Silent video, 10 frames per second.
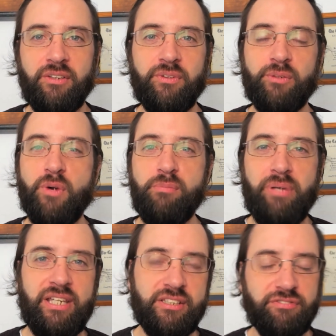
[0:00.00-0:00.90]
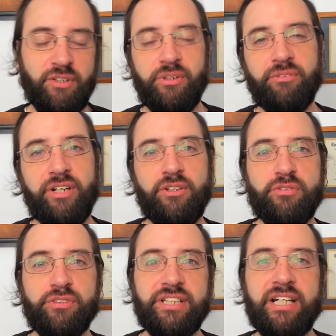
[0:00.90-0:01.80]
where one pays a floating rate
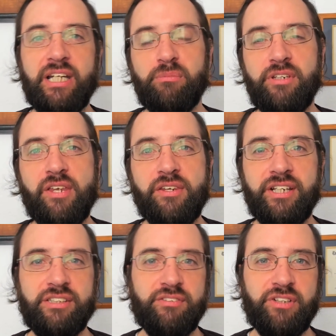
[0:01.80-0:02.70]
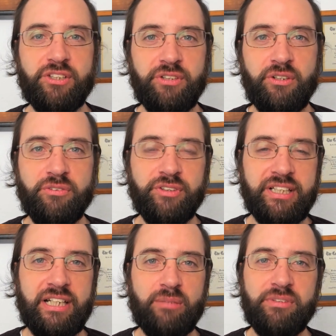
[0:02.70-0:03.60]
over time and the other gets a fixed rate over time.